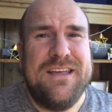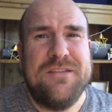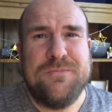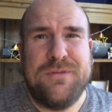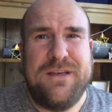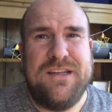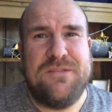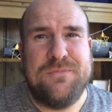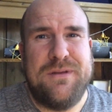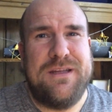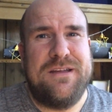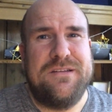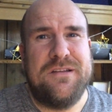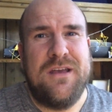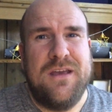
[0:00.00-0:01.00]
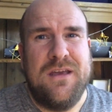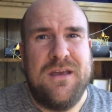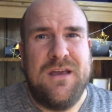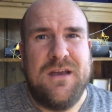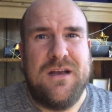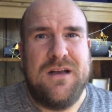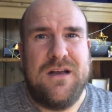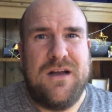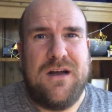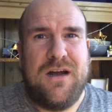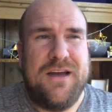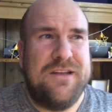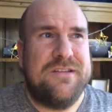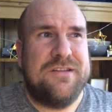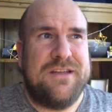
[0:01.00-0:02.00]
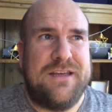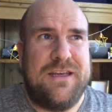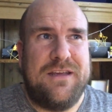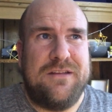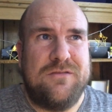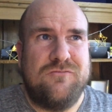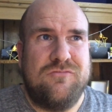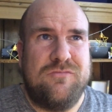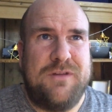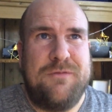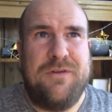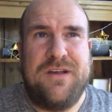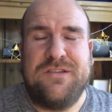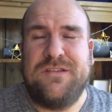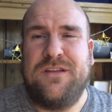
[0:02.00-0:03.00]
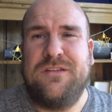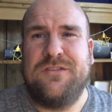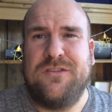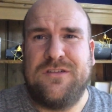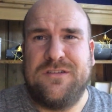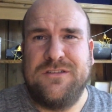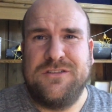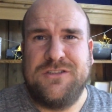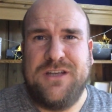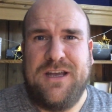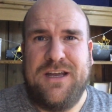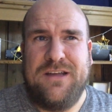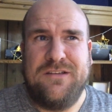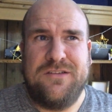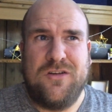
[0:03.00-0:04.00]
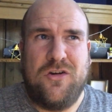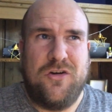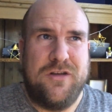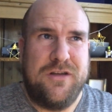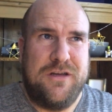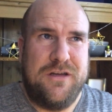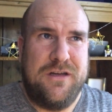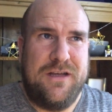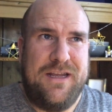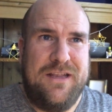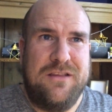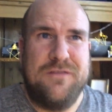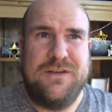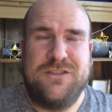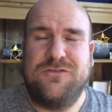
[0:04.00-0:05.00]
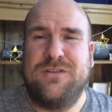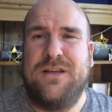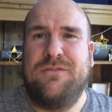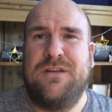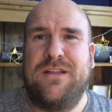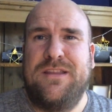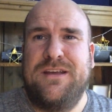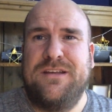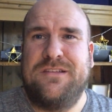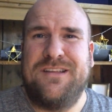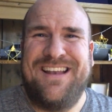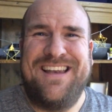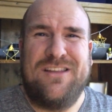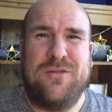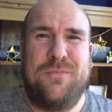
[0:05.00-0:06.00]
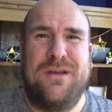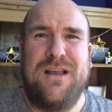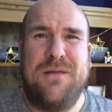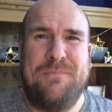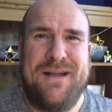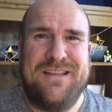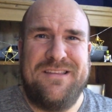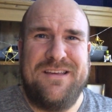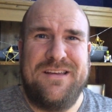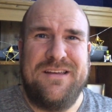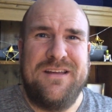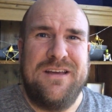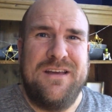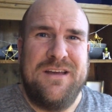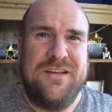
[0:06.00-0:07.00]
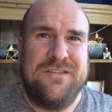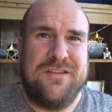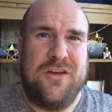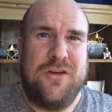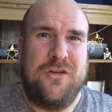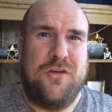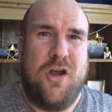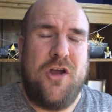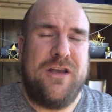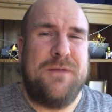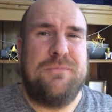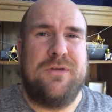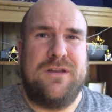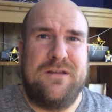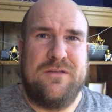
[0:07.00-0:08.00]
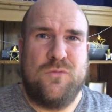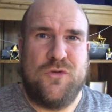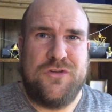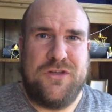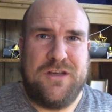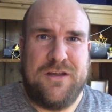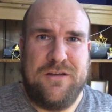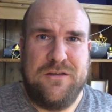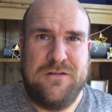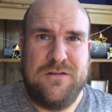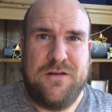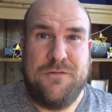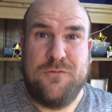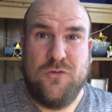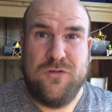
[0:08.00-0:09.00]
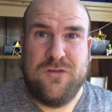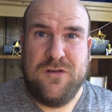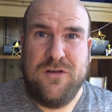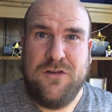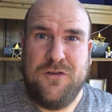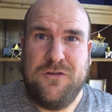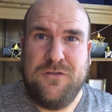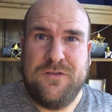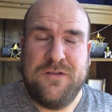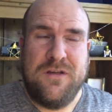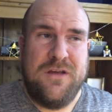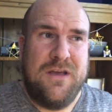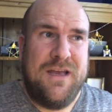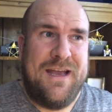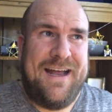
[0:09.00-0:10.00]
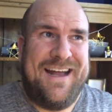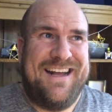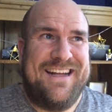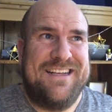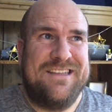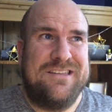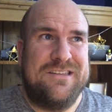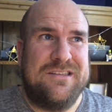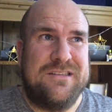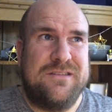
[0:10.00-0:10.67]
please, please, I see investing in stocks and shares on an individual level like this a little bit like betting. So only put in what you can afford to lose, and